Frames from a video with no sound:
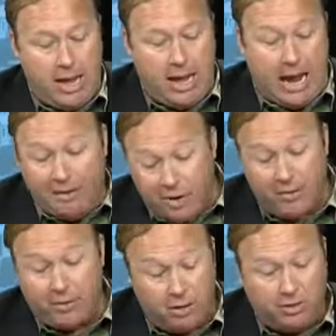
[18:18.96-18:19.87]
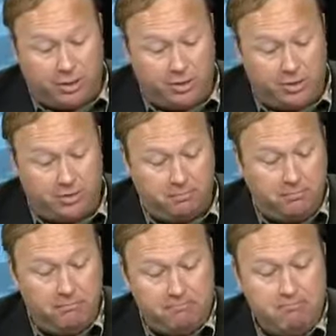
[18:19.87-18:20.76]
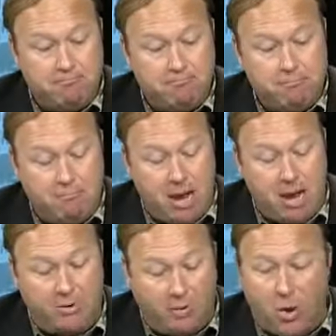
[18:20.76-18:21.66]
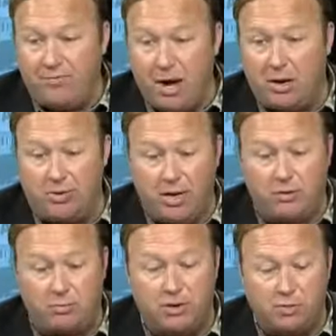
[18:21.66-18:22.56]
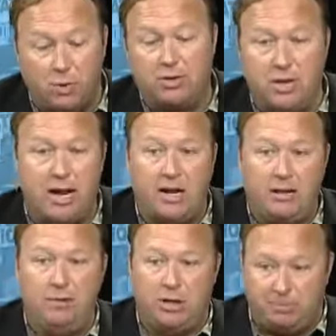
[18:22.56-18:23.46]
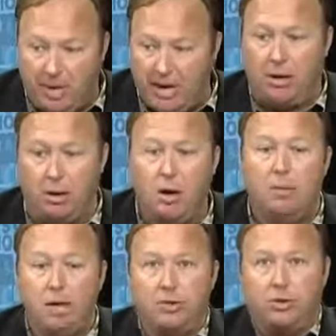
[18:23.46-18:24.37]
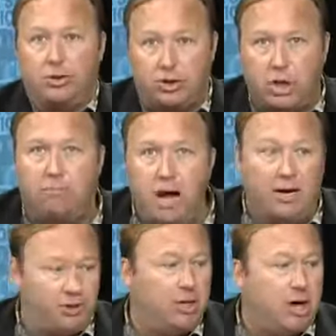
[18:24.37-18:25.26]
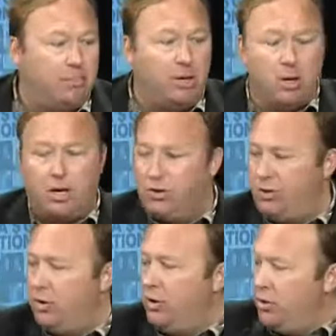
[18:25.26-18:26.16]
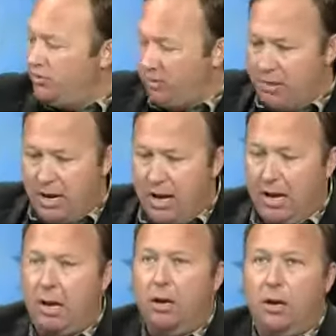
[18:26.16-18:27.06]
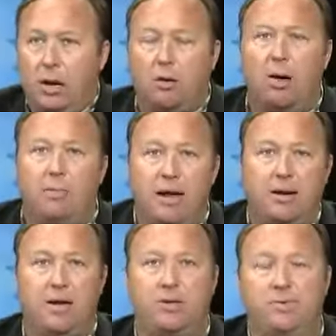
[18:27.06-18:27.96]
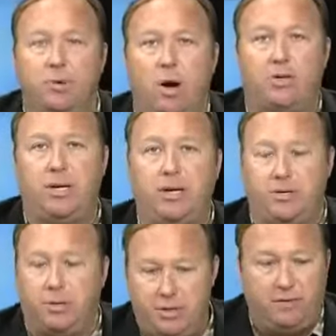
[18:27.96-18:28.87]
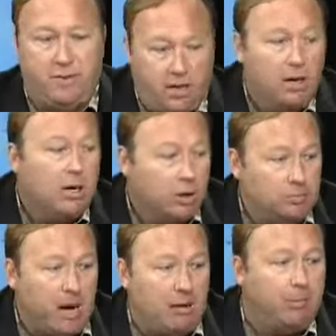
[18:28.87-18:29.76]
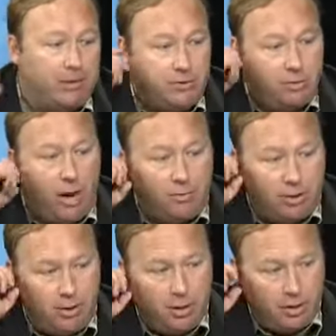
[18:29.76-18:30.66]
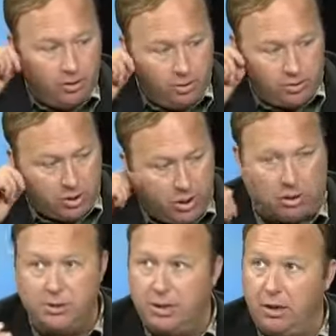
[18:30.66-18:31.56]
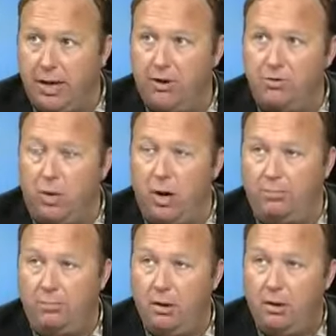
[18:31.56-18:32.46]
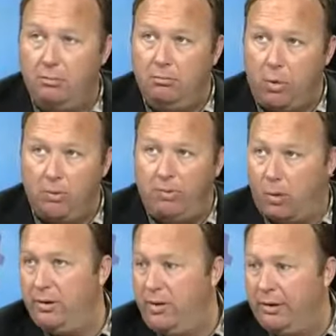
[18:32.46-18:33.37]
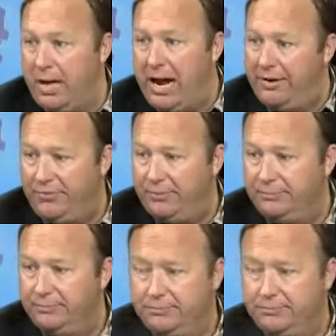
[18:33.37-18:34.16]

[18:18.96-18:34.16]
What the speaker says: And I've done the research. And quite frankly, things are much worse than I can even explain here because there's so much. I mean, look at just the news from today here on my desk if you're watching us on TV. There's probably 200 news articles here, each one more important than the last.